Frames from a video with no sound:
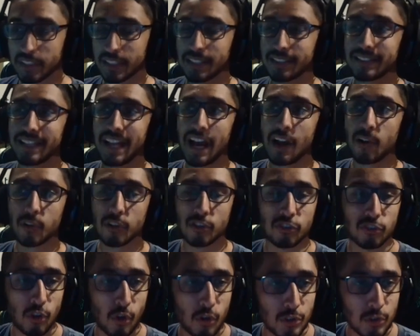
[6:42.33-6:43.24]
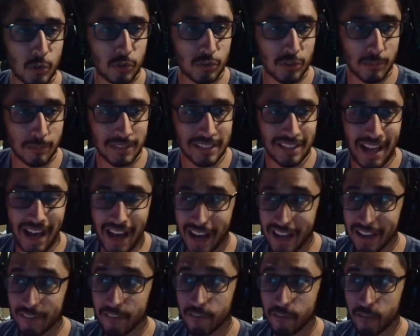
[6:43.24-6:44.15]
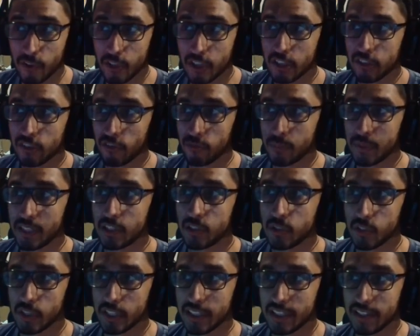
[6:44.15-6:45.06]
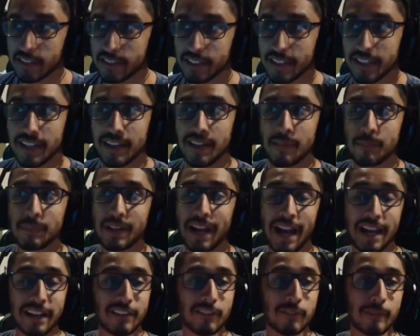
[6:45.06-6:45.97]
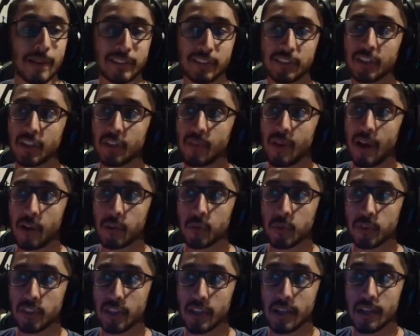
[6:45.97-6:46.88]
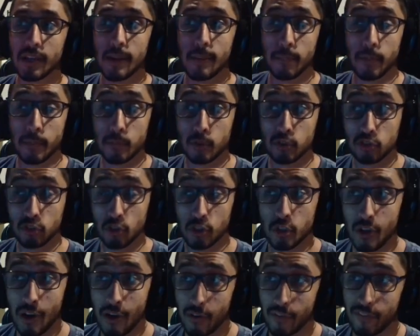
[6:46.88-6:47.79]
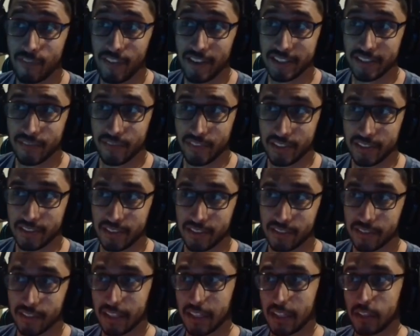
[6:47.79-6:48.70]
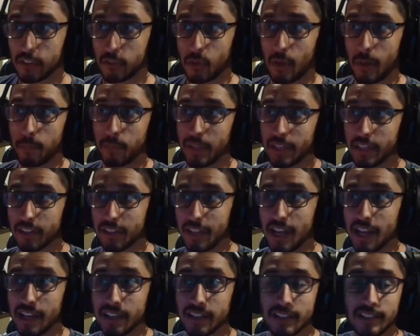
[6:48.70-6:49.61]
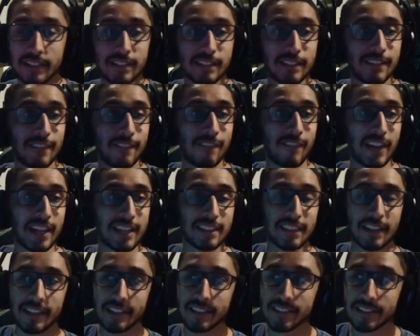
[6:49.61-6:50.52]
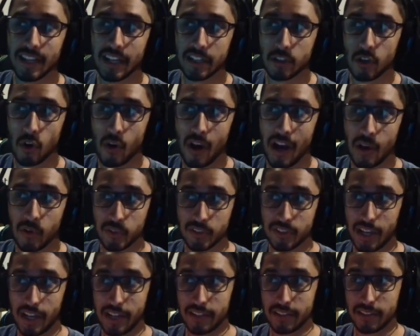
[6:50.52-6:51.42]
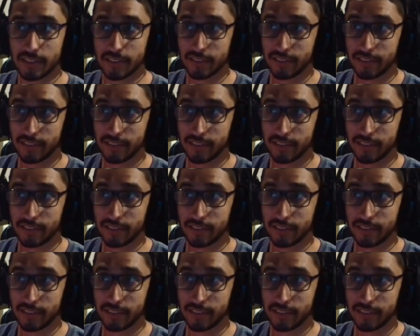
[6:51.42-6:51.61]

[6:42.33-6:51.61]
Now to show you some live footage of me doing this, kind of messing around with it, but I'm going to show you how effective this is. So I player lock, fake the inside, go outside.